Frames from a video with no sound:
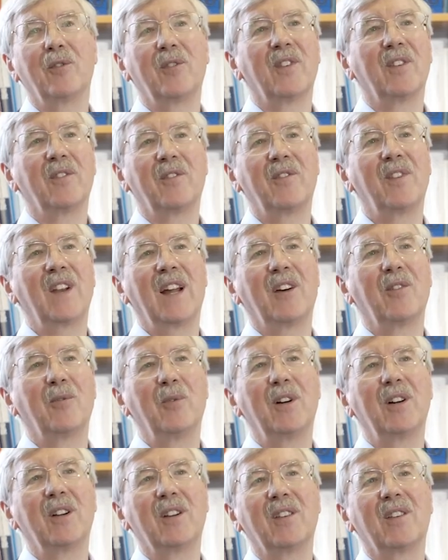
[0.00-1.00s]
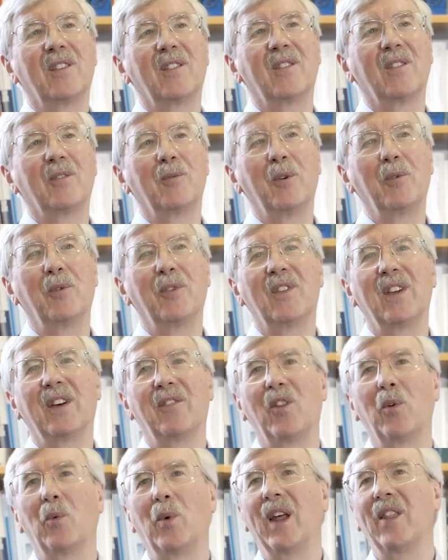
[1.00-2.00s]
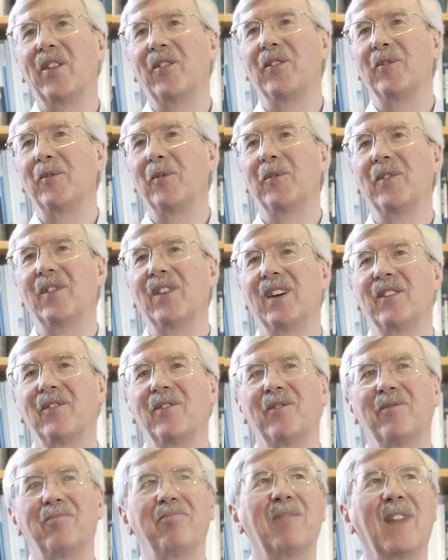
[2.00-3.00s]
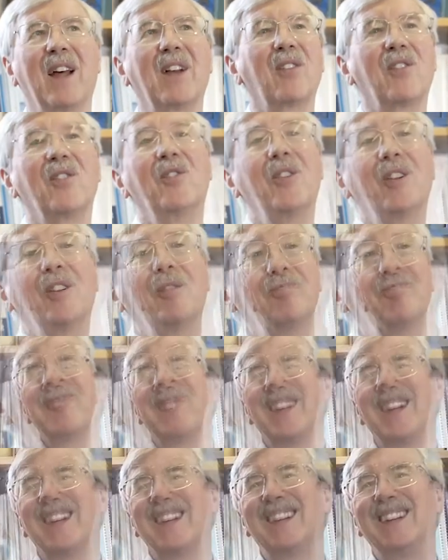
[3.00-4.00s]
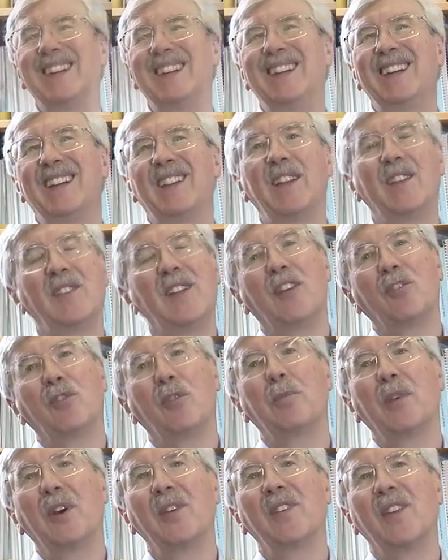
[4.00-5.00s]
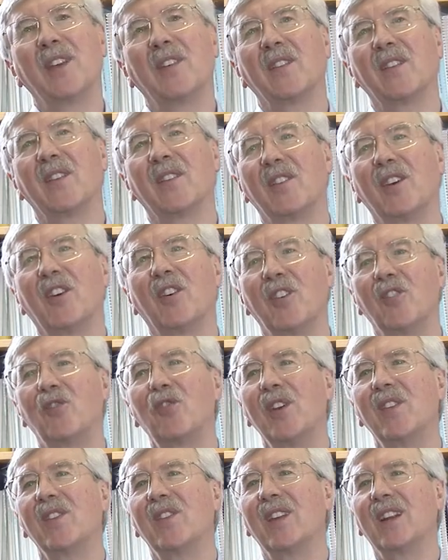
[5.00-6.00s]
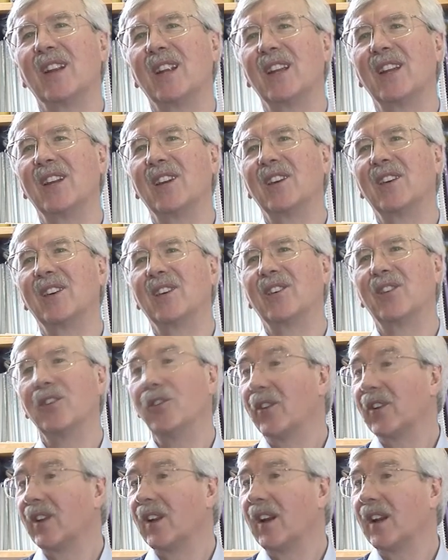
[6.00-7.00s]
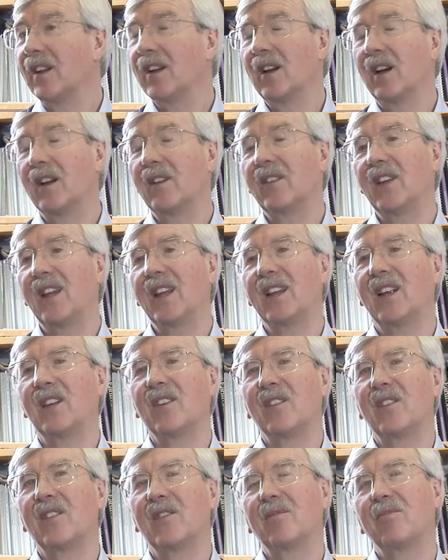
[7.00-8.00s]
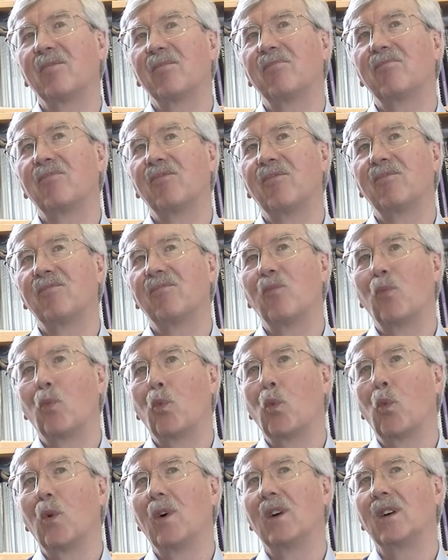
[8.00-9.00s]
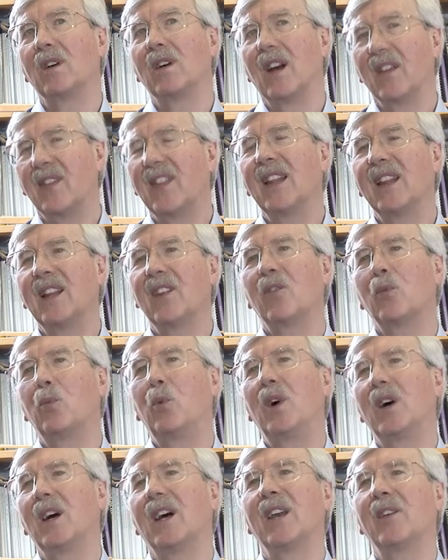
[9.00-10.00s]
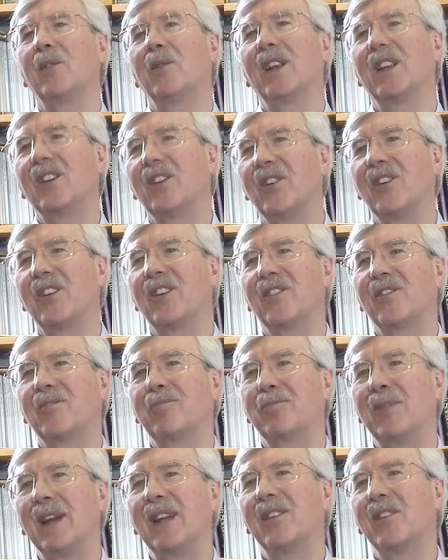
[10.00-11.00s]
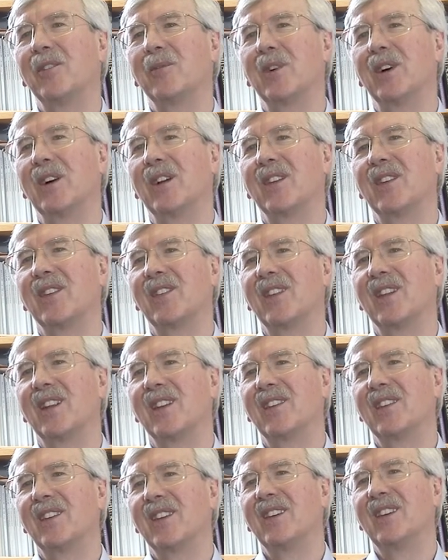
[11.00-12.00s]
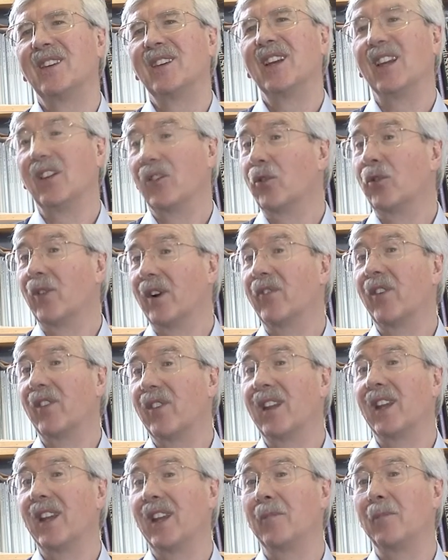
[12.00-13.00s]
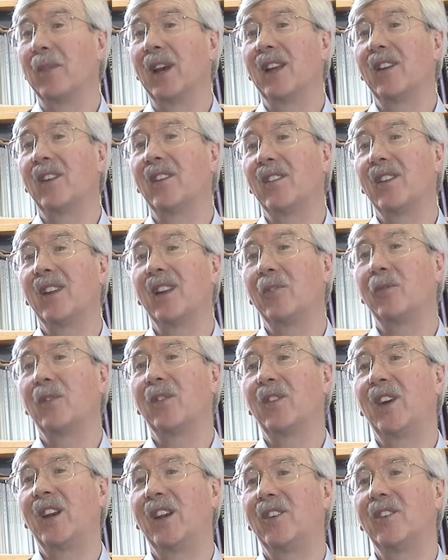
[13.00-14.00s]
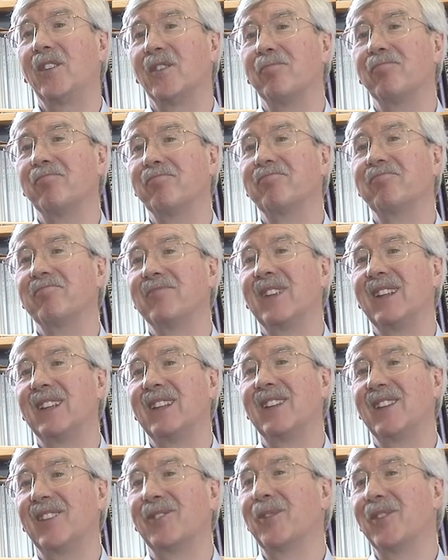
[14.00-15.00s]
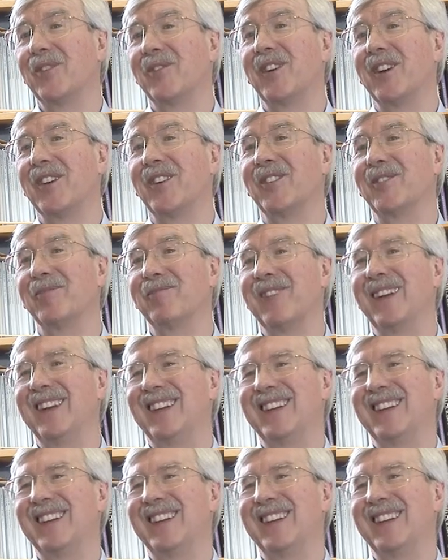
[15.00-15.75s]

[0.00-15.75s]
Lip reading: it was a flat world, we wouldn't have the weather and we wouldn't have that soil. So these natural processes are intrinsically good. And I think that's why when God had made the world, he said, he saw everything he'd made, he said it was very good. This was very good.